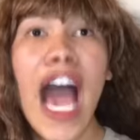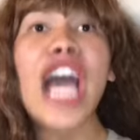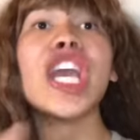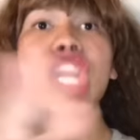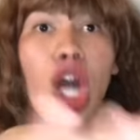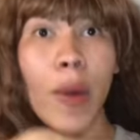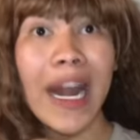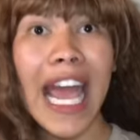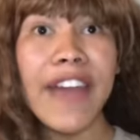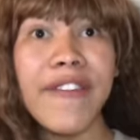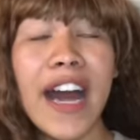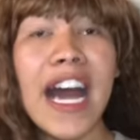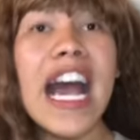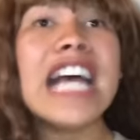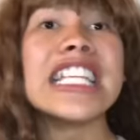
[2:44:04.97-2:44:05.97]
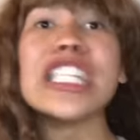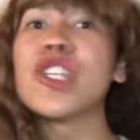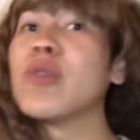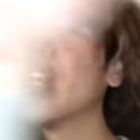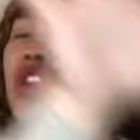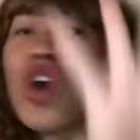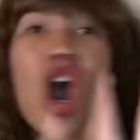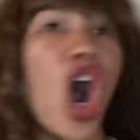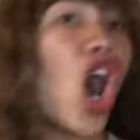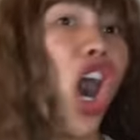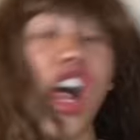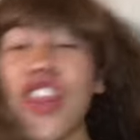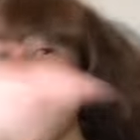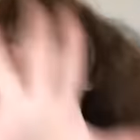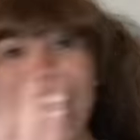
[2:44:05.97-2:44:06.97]
You know what, Ava? Since you want to do
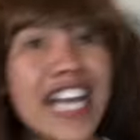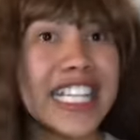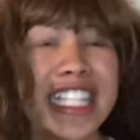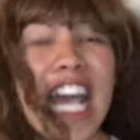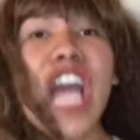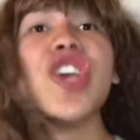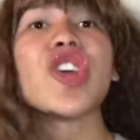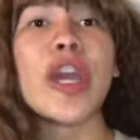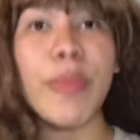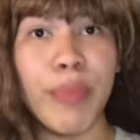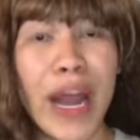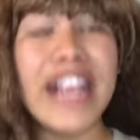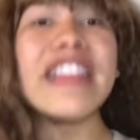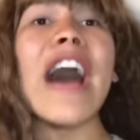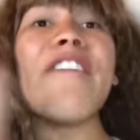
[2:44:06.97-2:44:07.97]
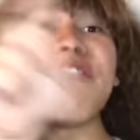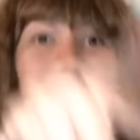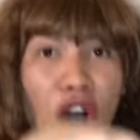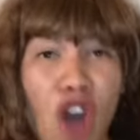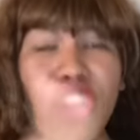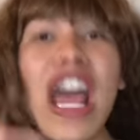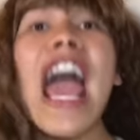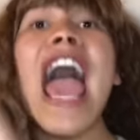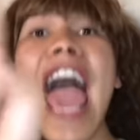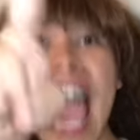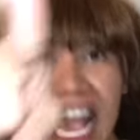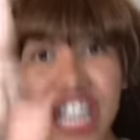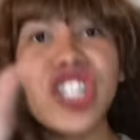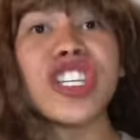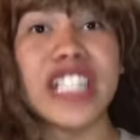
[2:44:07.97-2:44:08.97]
all this, you can bring that phone
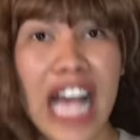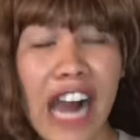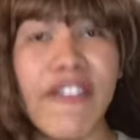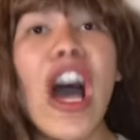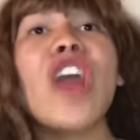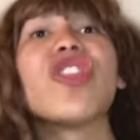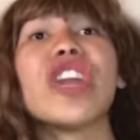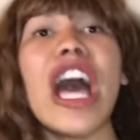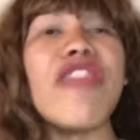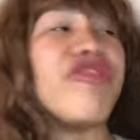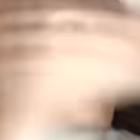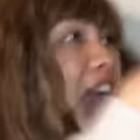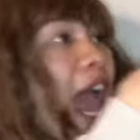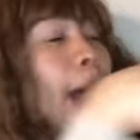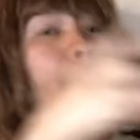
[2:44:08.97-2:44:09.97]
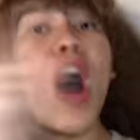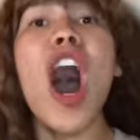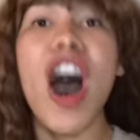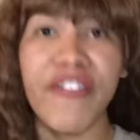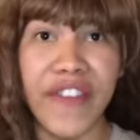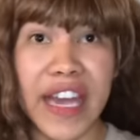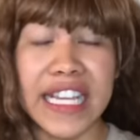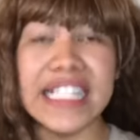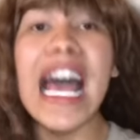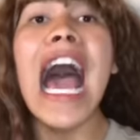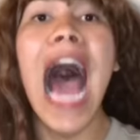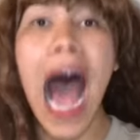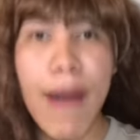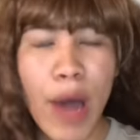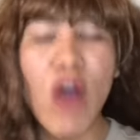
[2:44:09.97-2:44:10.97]
and yourself to that damn office.
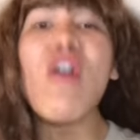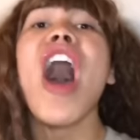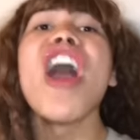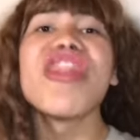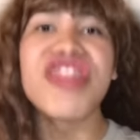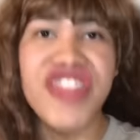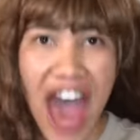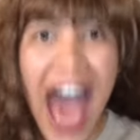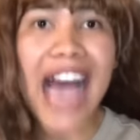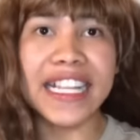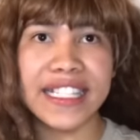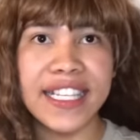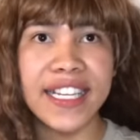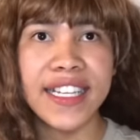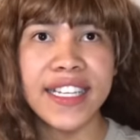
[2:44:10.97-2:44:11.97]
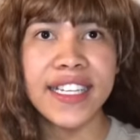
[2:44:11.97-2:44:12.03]
How about that?